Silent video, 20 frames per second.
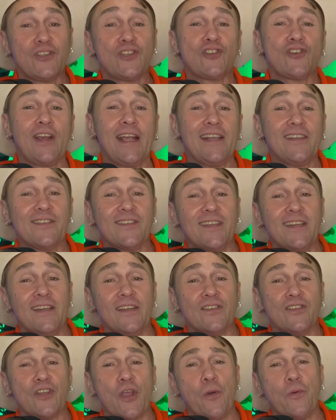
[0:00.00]
transit
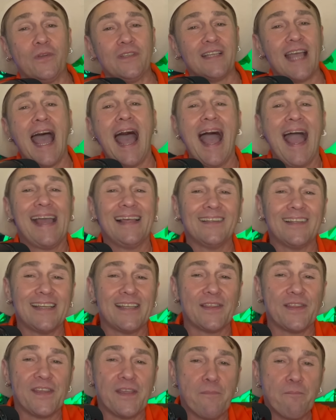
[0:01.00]
is going to
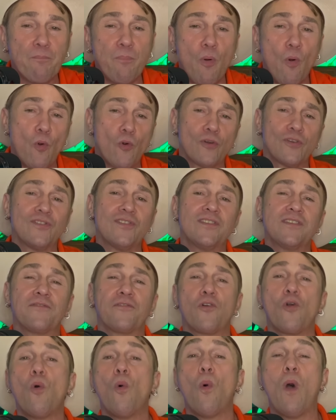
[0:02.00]
highlight the importance
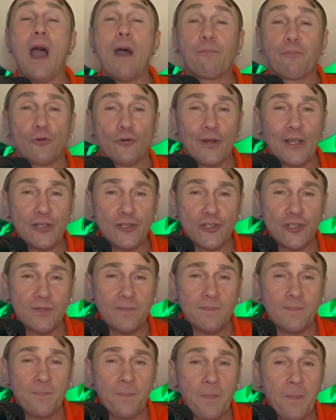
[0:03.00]
of
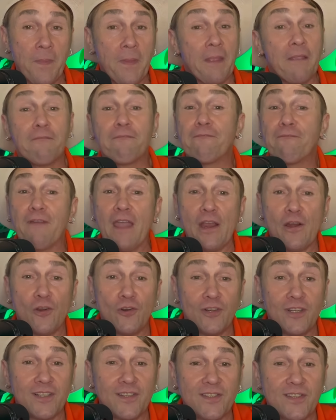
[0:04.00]
cooperation,
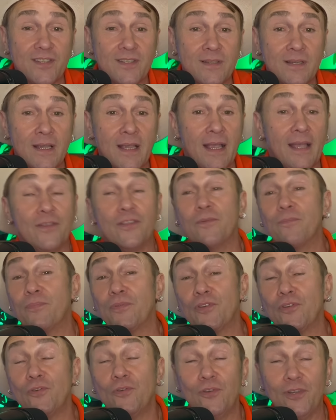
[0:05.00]
fairness, and the
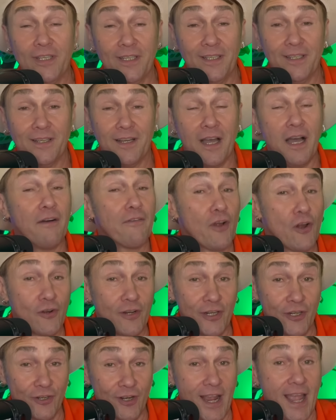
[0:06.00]
beauty of our
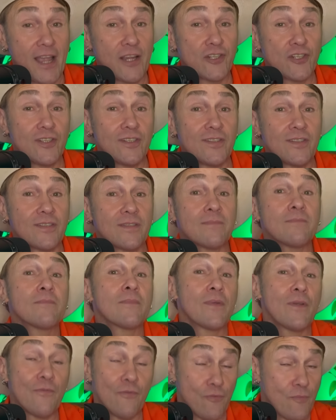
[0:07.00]
interactions.
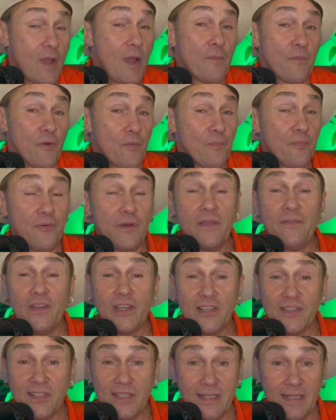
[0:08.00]
Remember,
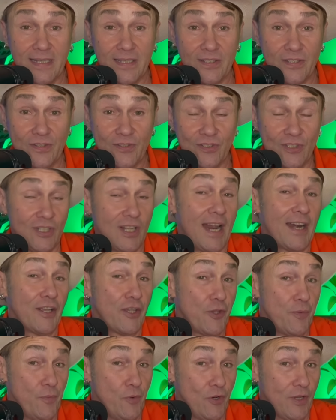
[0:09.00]
previous to this, there's a lot of
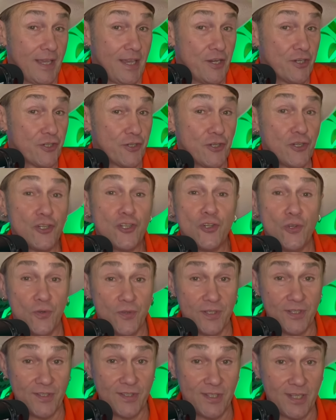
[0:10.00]
communication
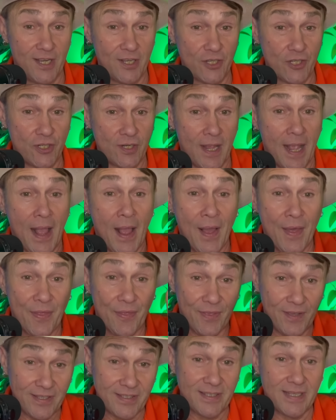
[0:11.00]
issues and such.
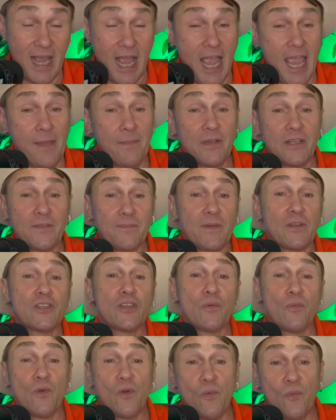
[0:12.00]
This time,
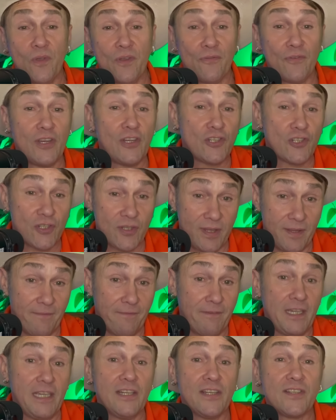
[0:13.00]
especially when we reach the
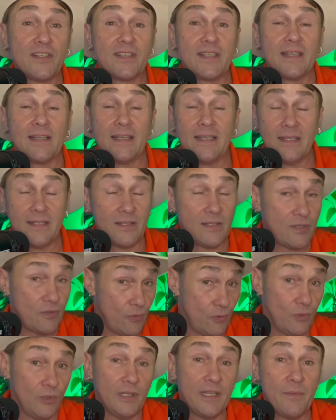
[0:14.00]
Venus
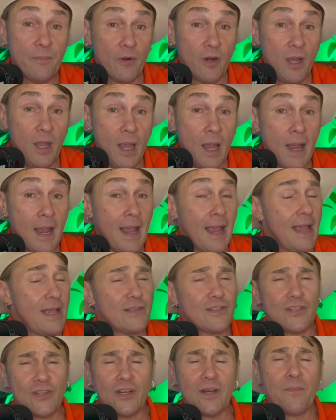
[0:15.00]
into Libra,
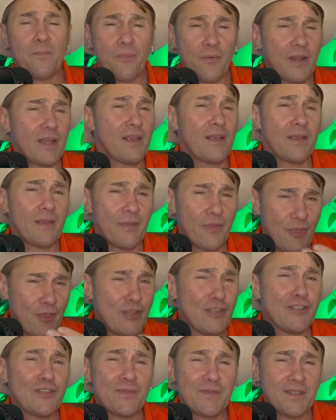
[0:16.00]
is going to bring
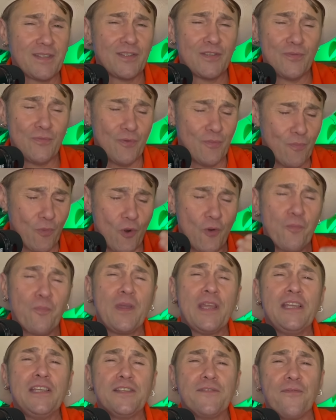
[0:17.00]
things to a more
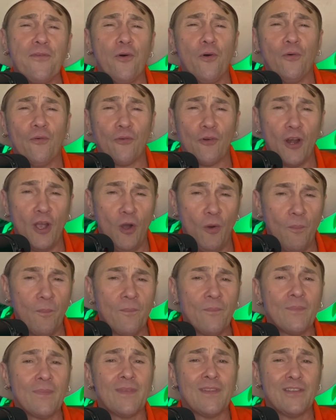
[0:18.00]
peaceful realm,
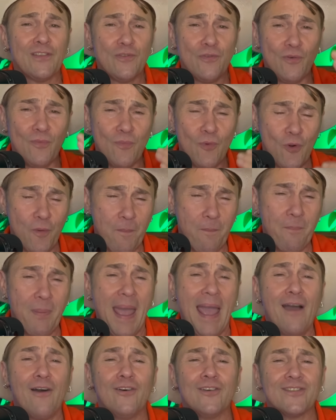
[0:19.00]
to a more
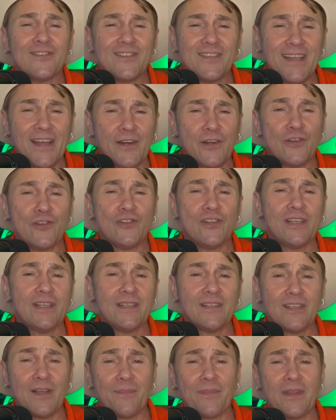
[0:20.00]
balanced energy,
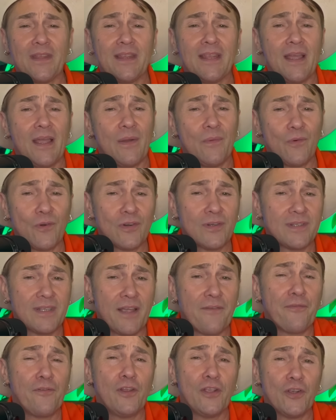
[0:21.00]
something that we're
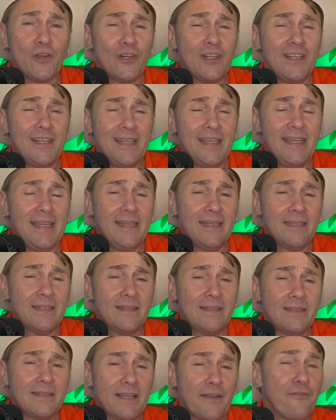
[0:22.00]
definitely going to need
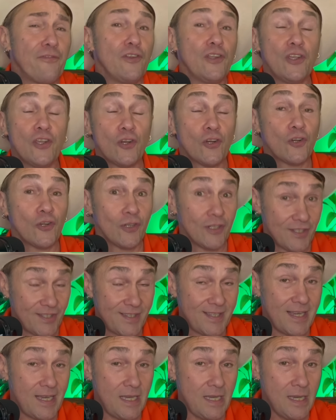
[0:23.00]
and definitely are going to
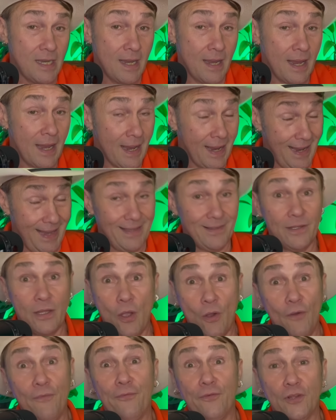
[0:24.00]
see and
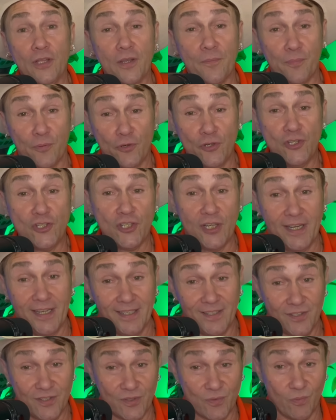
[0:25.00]
hopefully
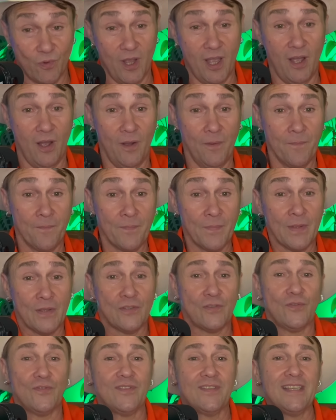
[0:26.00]
appreciate as well.
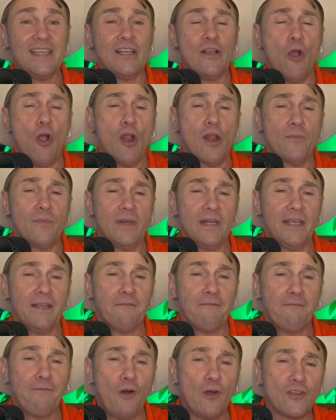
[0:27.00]
So seek harmony
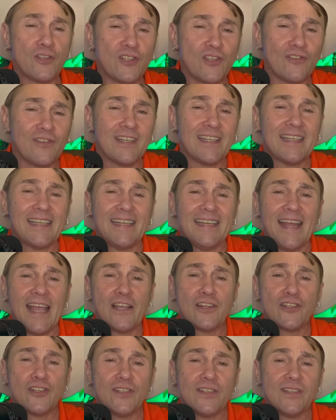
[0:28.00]
and fostering
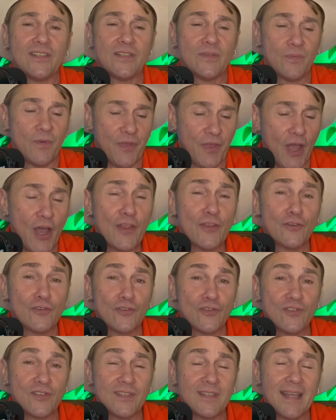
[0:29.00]
connections with
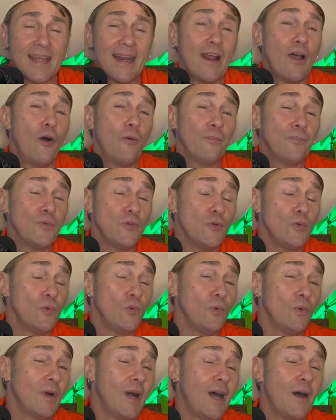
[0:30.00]
others that help
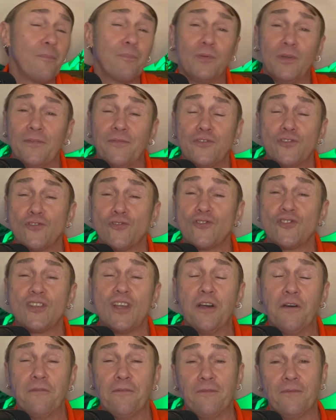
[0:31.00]
you uplift
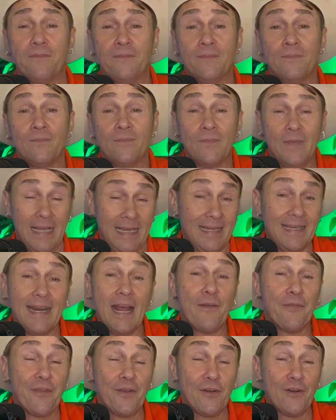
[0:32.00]
yourself and get
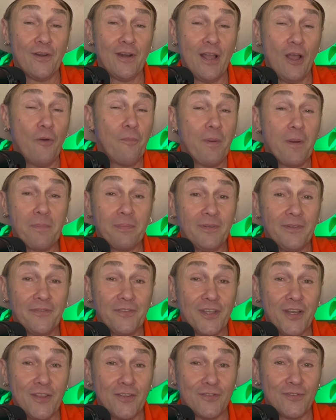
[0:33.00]
out there and help
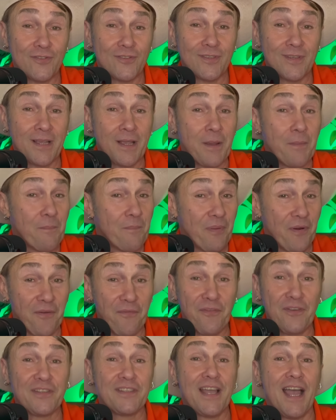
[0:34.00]
uplift others.
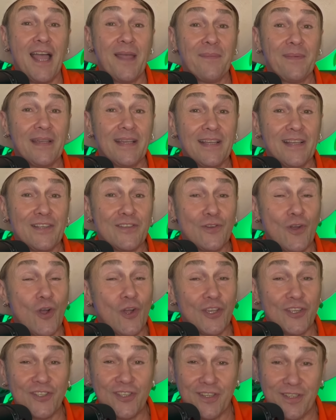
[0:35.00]
Perfect timing as
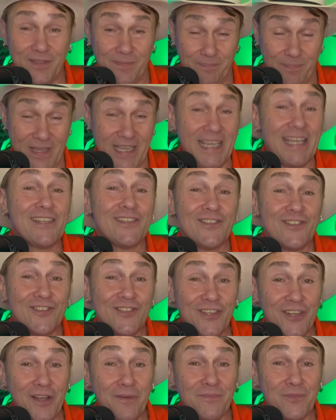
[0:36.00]
August begins
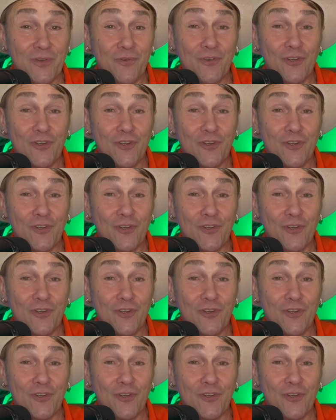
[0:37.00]
to come to a